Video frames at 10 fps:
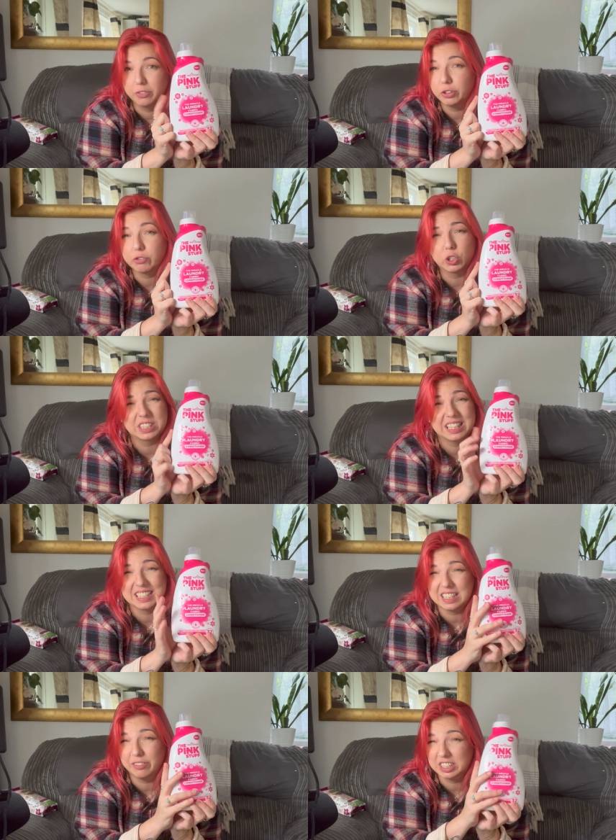If you've got
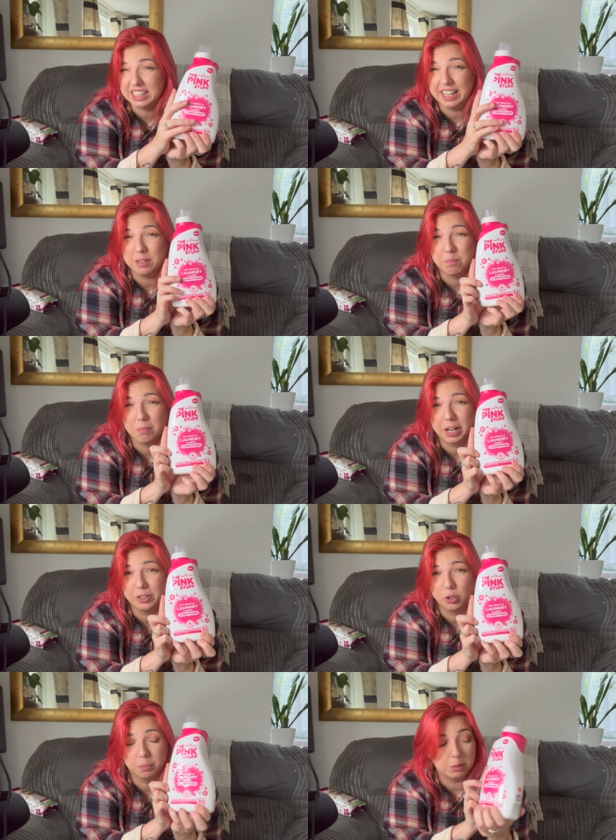sensitive skin, it might
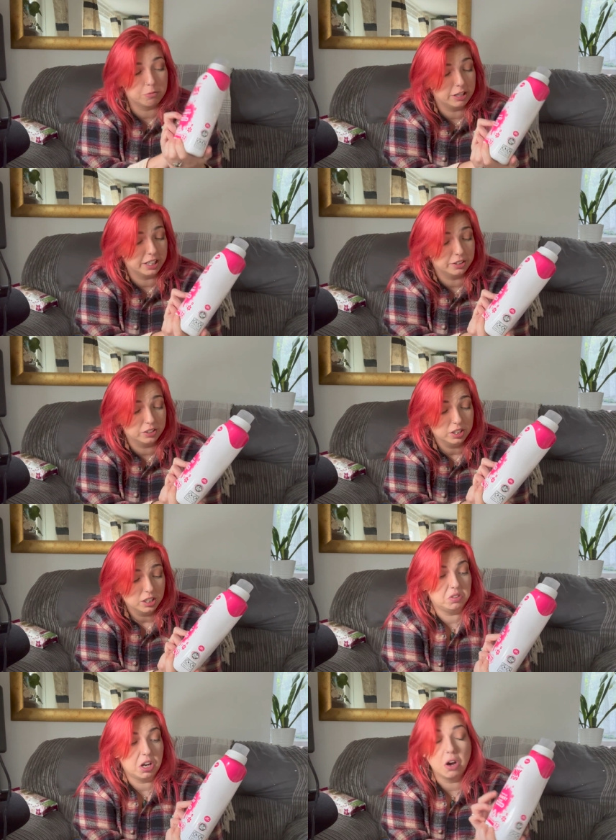not be brilliant.
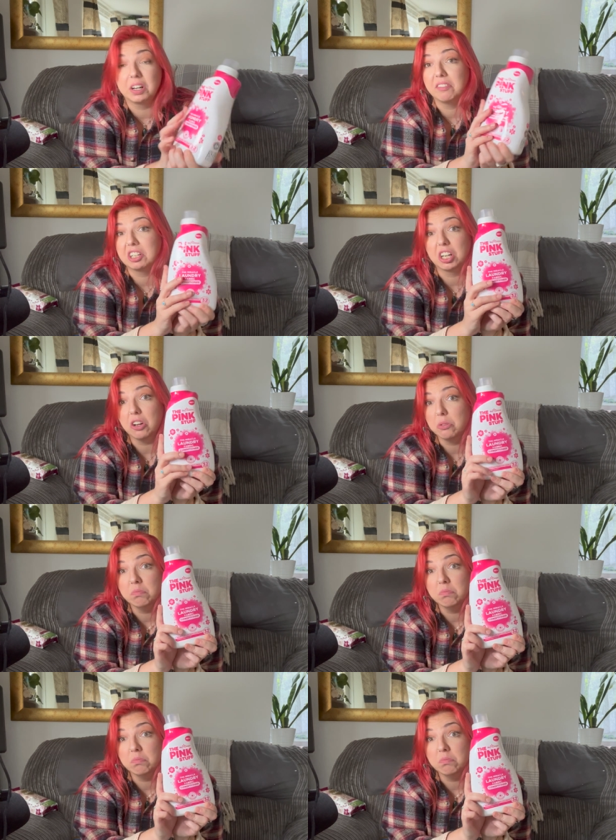I'll give it a go.